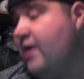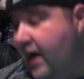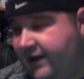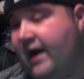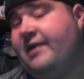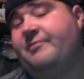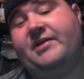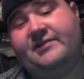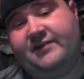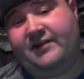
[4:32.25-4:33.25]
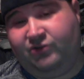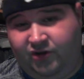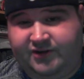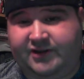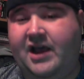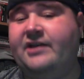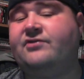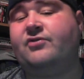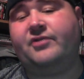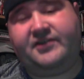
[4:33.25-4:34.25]
I got it because it looked
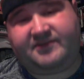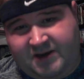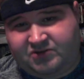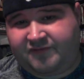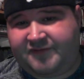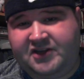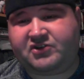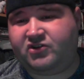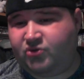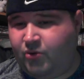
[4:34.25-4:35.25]
nice, or the special features,